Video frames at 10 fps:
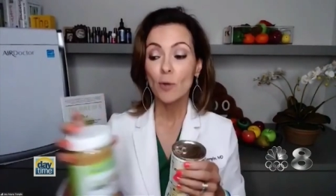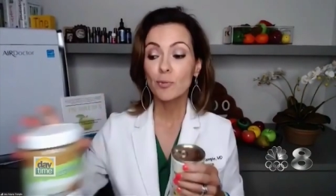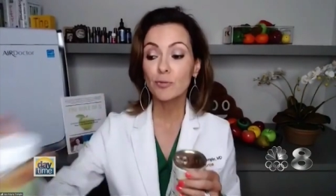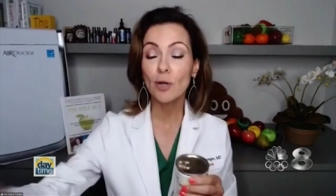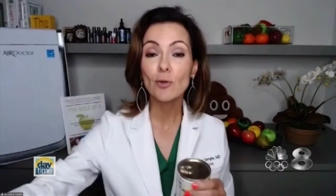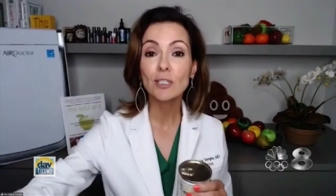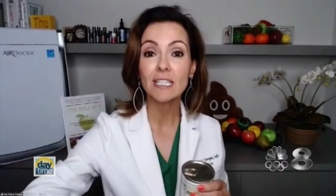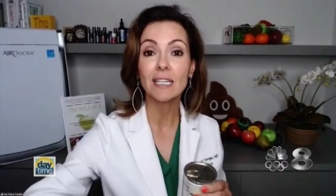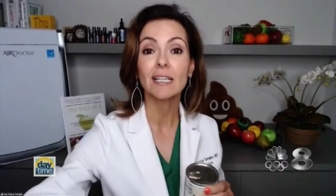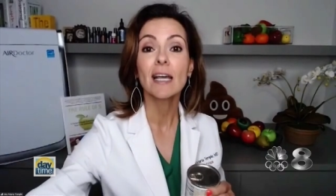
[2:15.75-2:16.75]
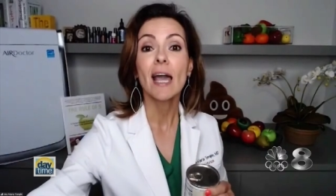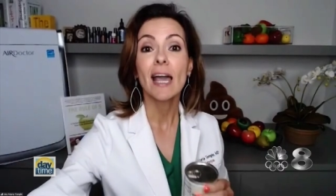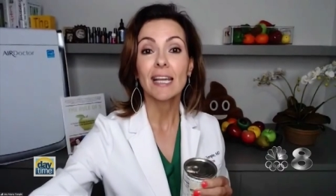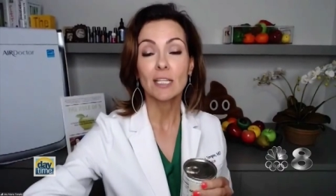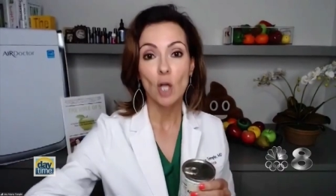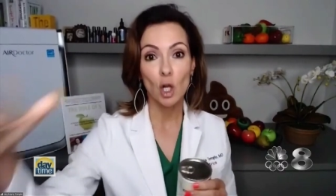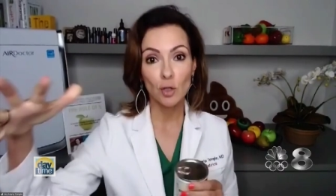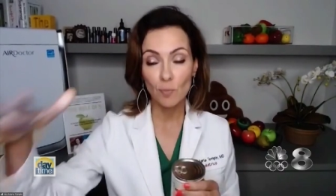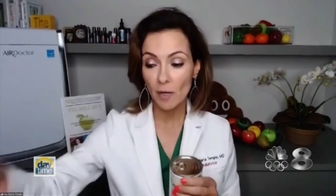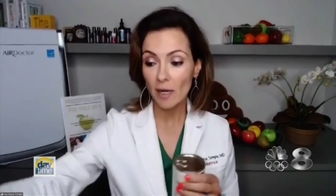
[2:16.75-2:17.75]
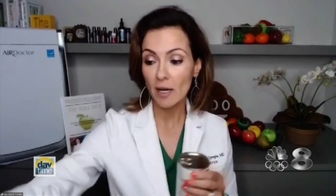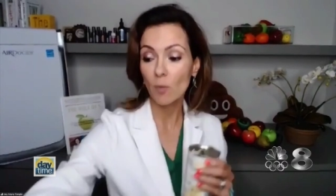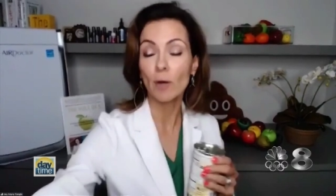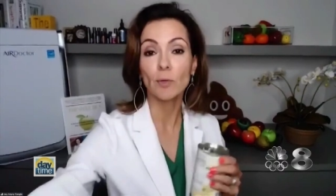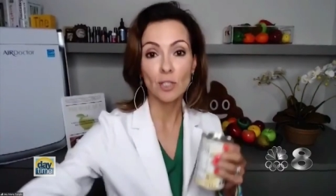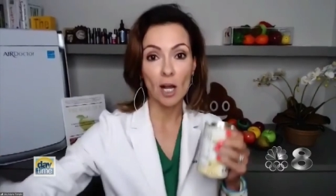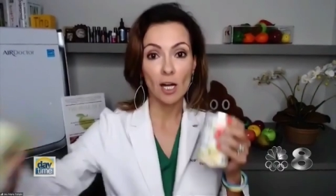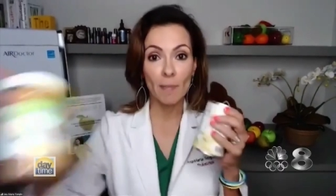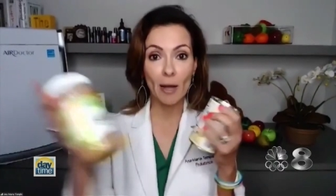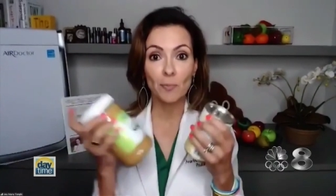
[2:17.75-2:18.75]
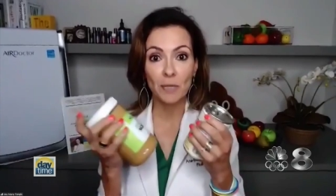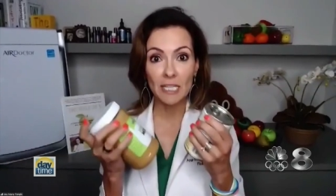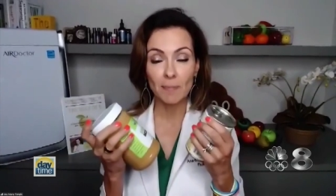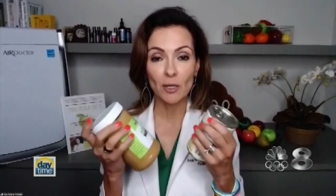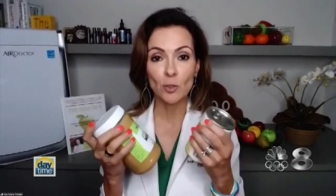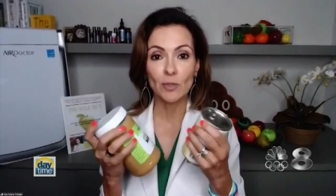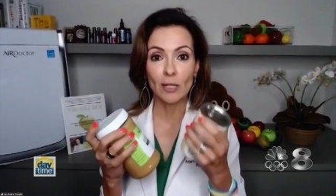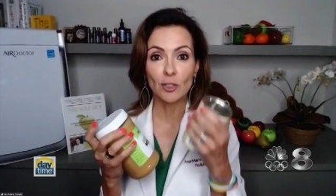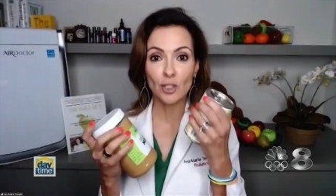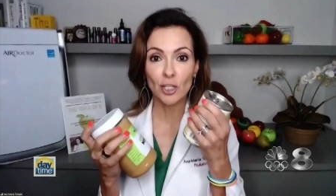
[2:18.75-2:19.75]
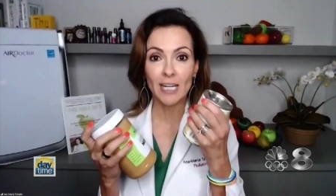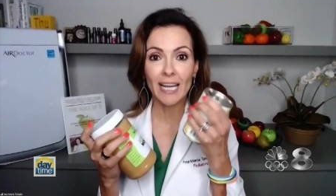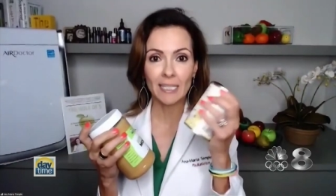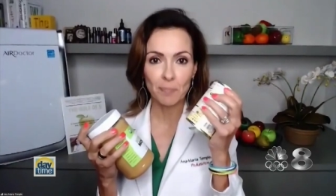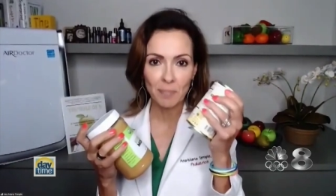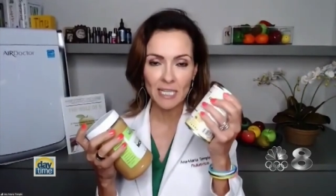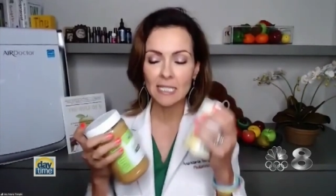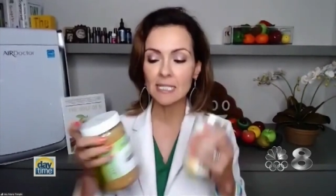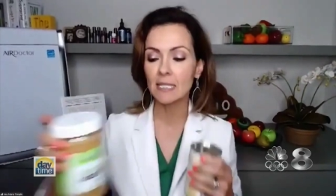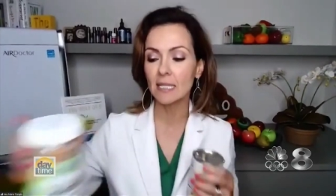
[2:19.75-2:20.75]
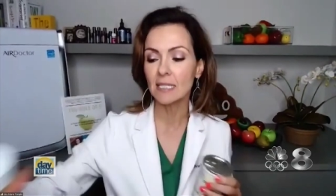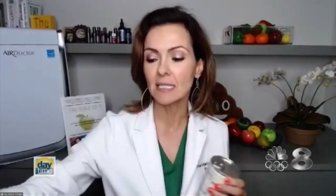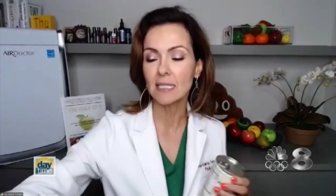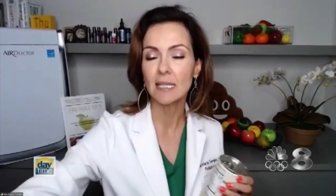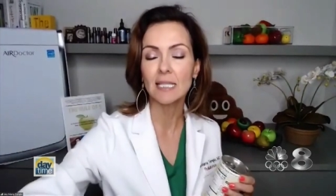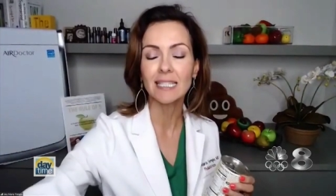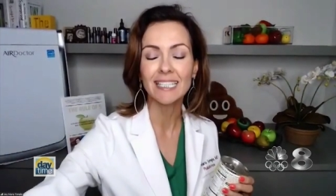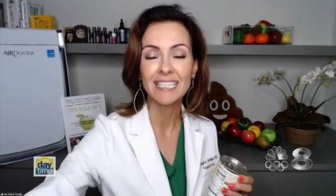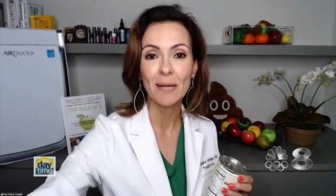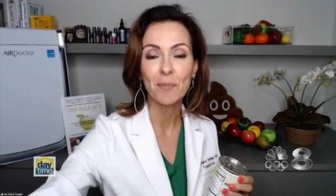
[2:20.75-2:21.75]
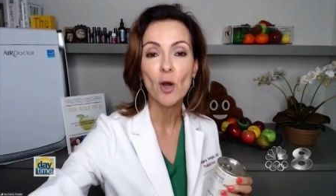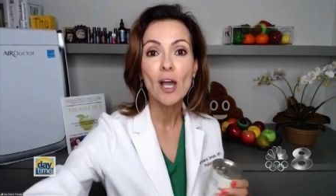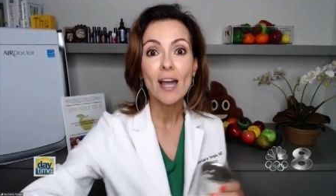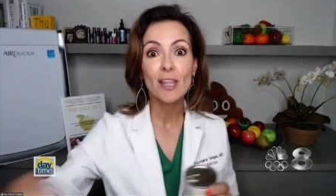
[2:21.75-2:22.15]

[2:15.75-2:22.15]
Protein is uh, uh, when we talk about peanut butters without sugar and beans is, is in this example,